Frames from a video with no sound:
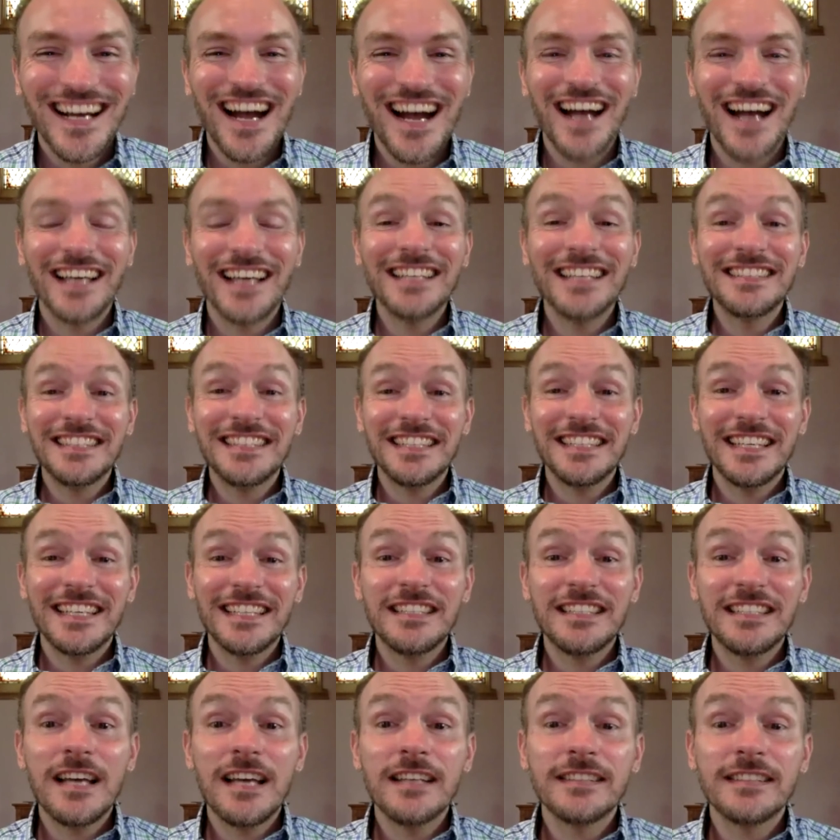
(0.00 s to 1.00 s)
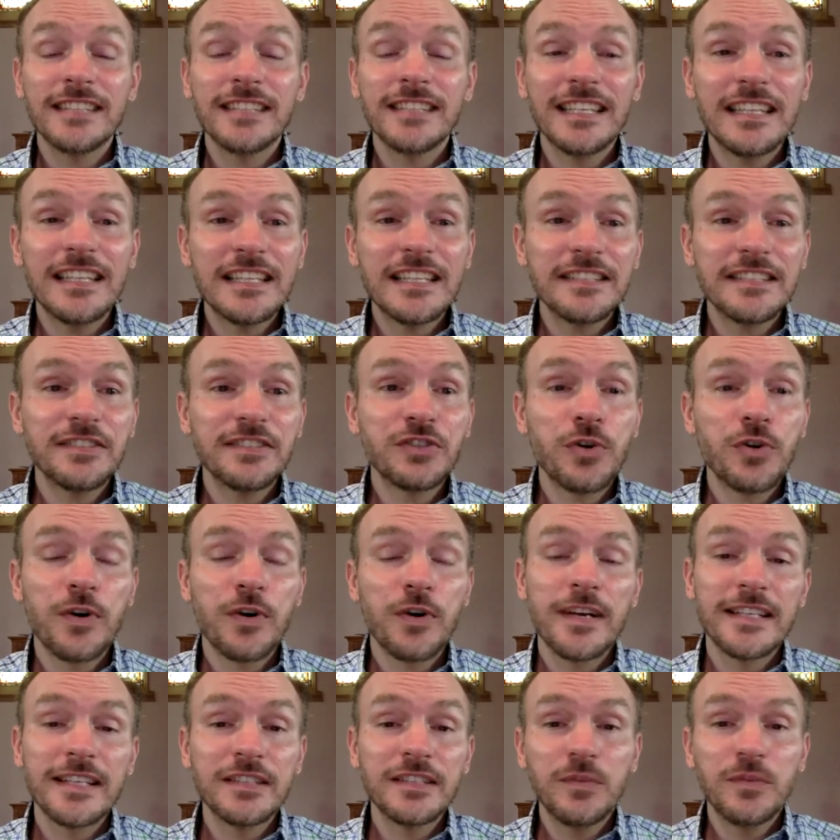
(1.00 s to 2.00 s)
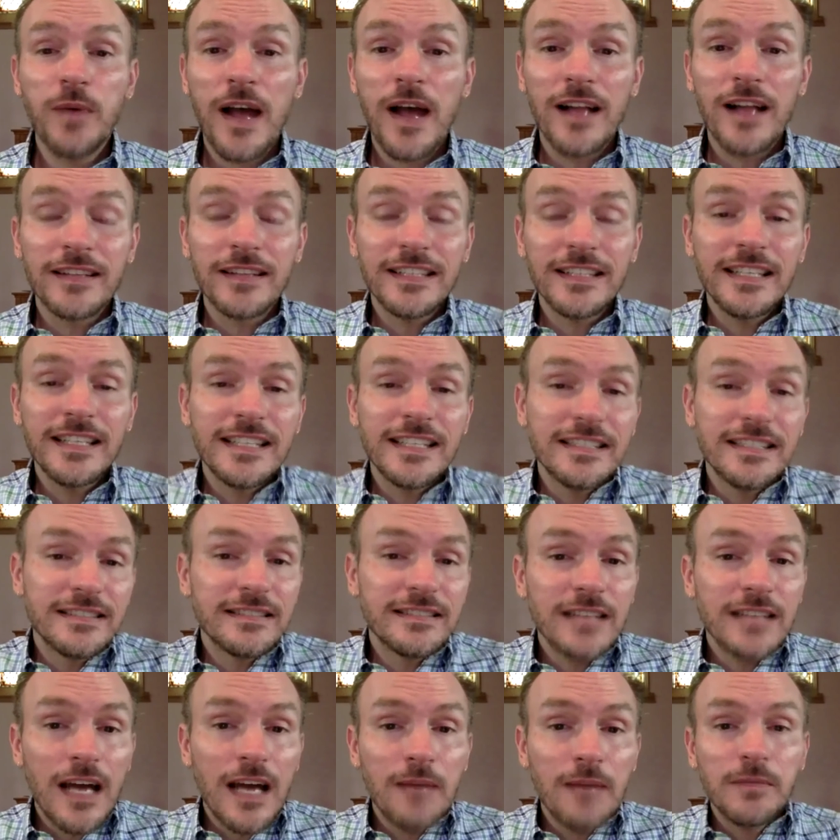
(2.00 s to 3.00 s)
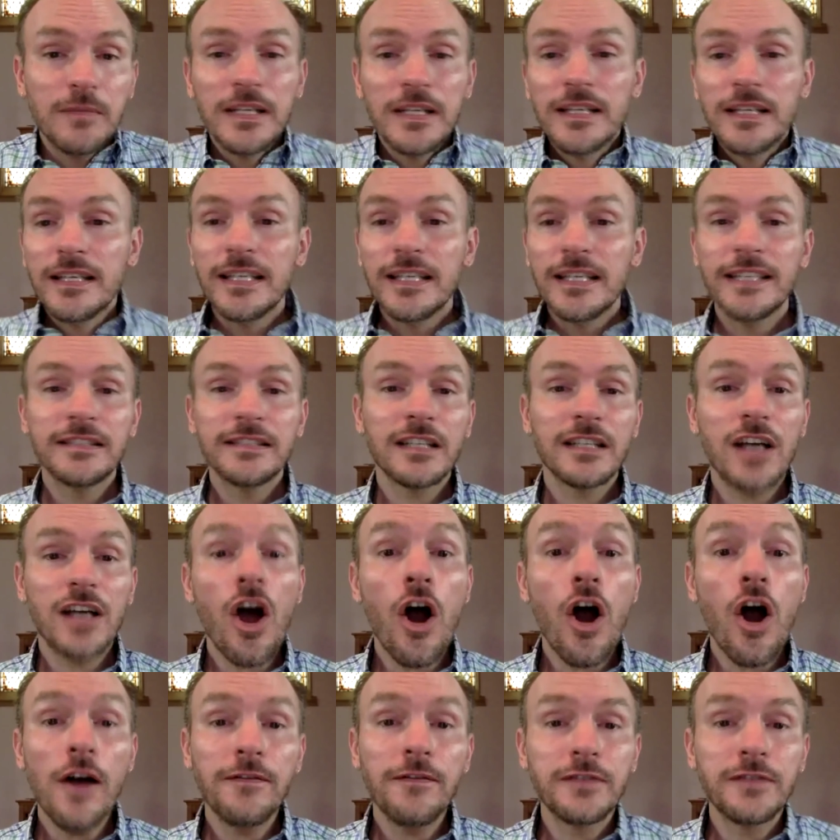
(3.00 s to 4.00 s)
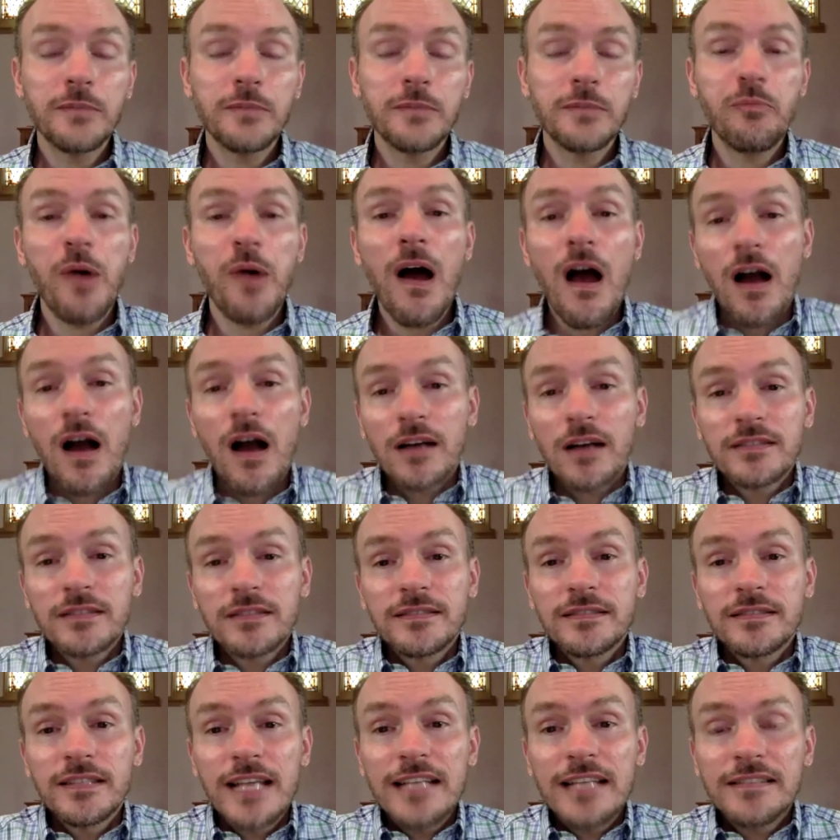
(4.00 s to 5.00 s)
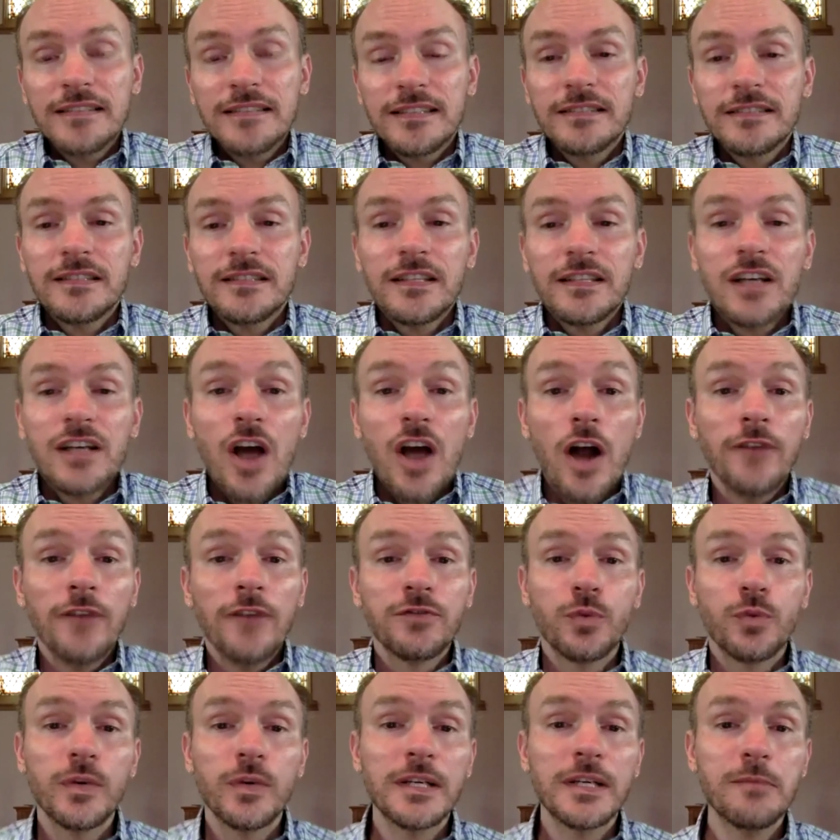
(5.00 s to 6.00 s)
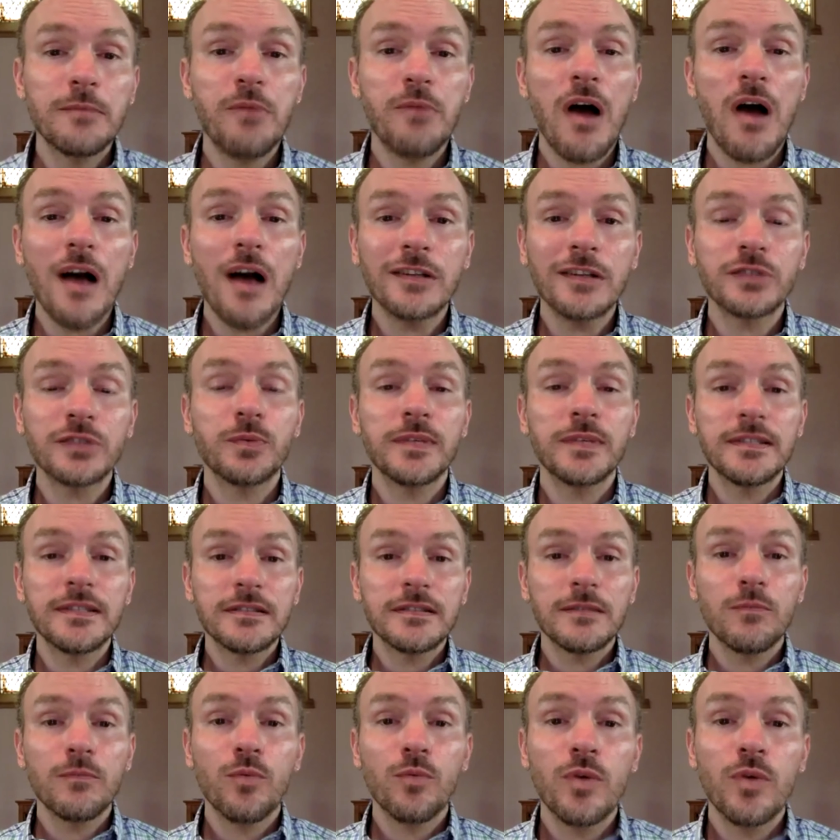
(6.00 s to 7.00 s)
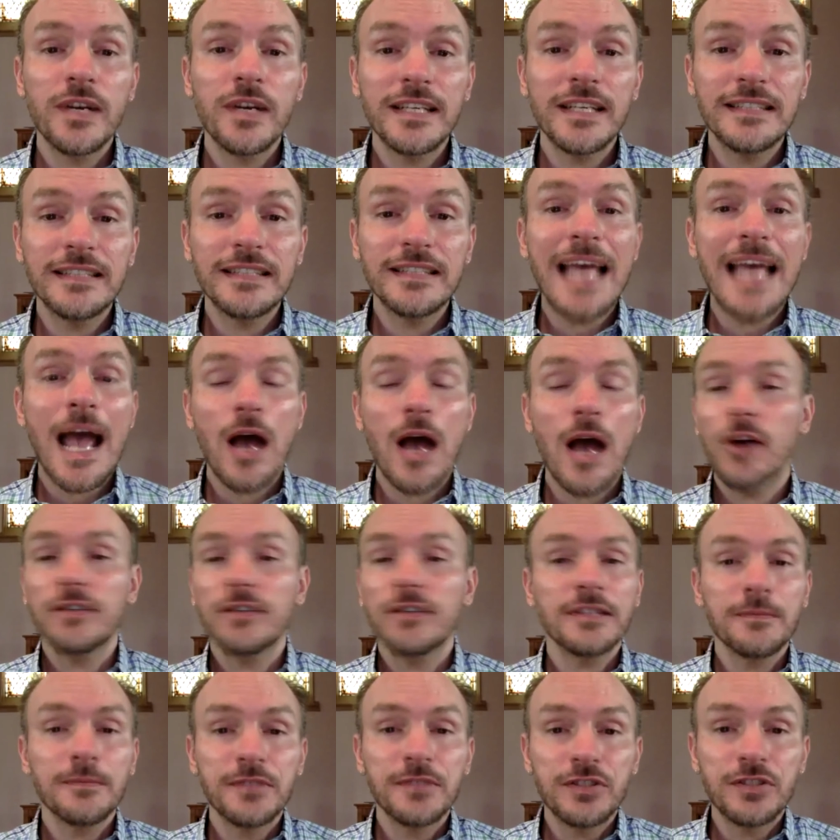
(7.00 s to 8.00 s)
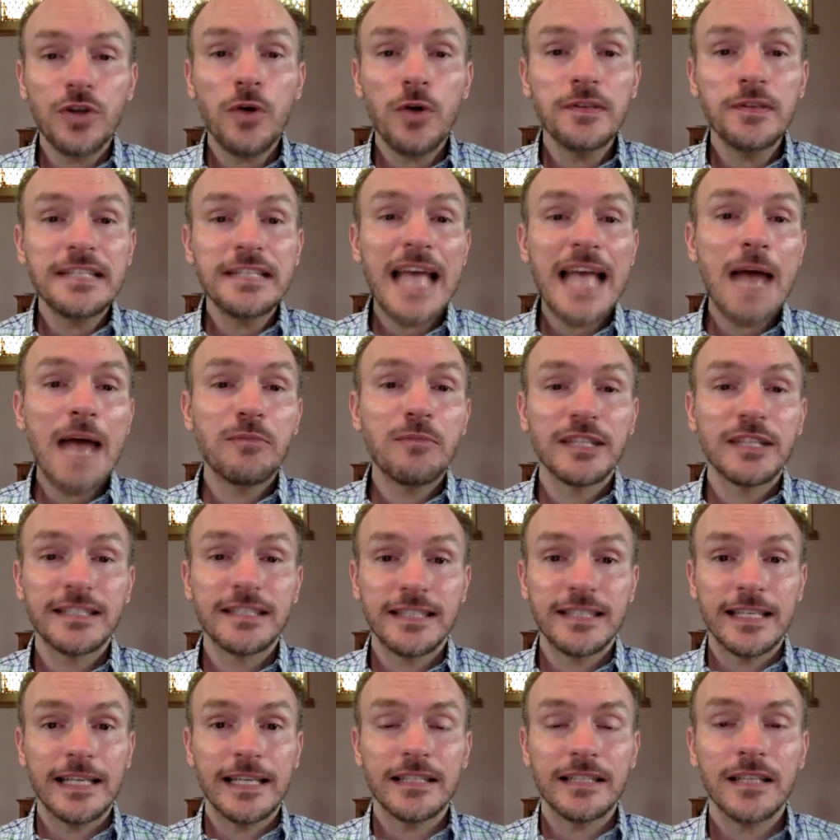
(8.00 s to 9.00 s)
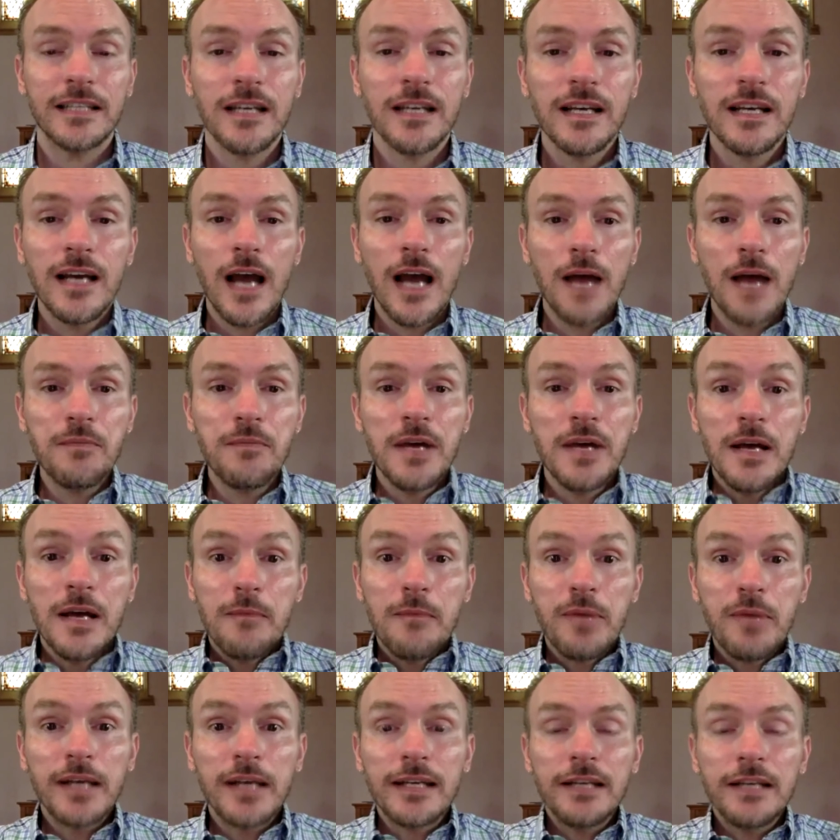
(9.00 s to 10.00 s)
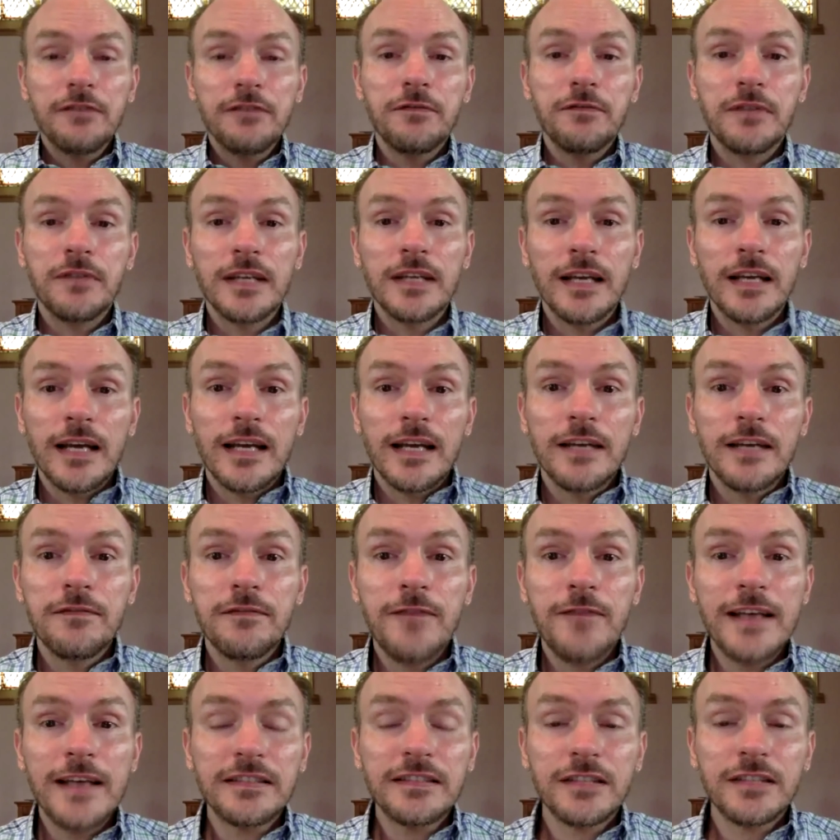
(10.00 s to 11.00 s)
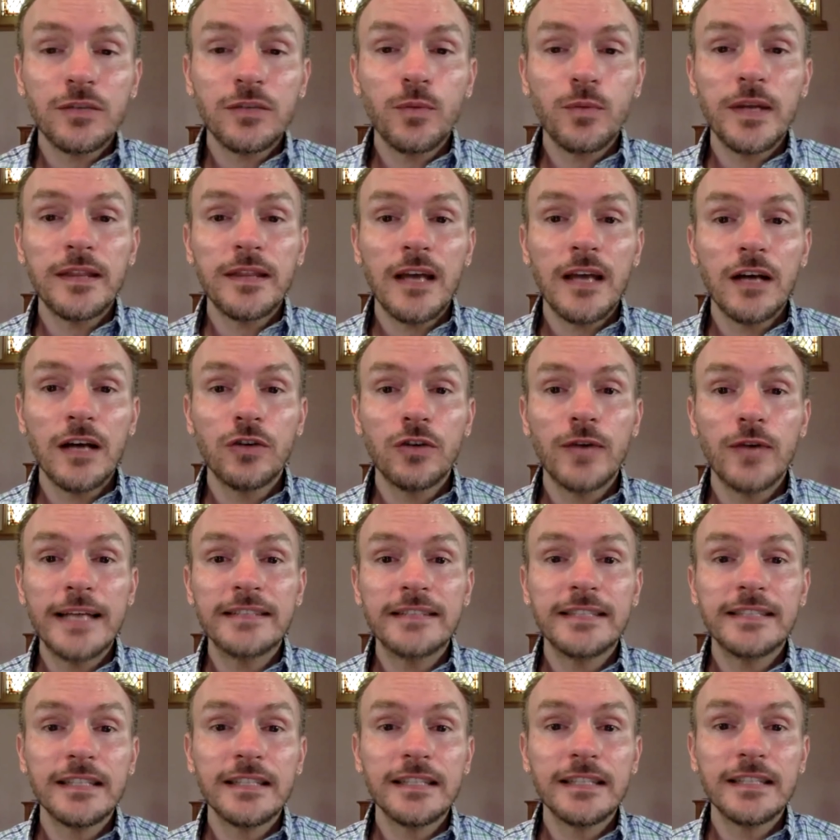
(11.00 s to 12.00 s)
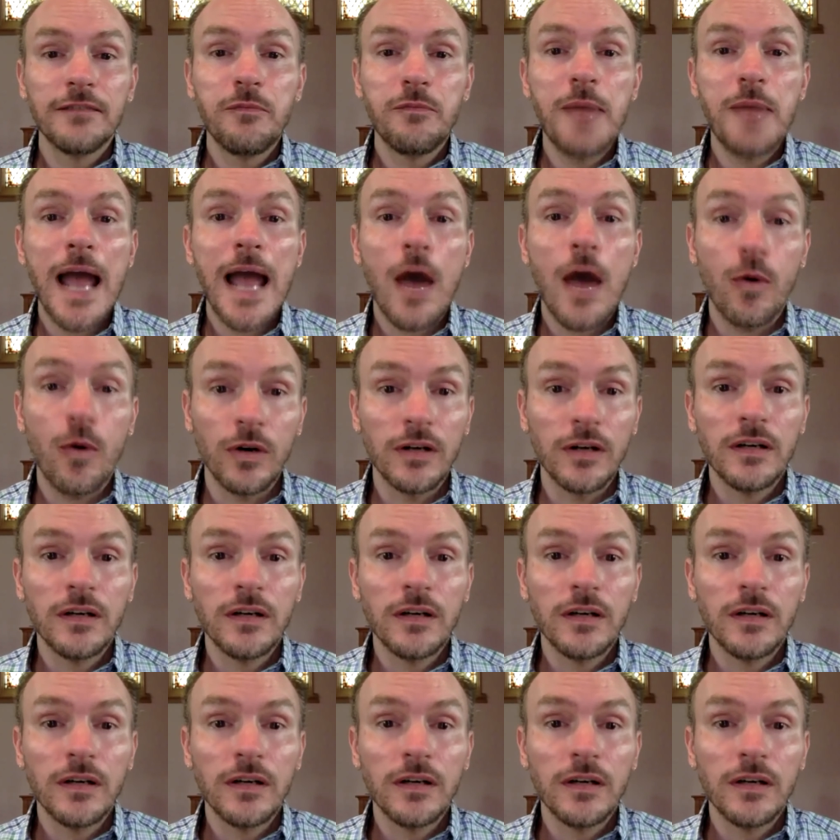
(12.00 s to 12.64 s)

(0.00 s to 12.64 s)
It does in this story as well. It's a carved box, in essence, a carved wooden box with some some stone tablets in it, but invested with a great deal of power.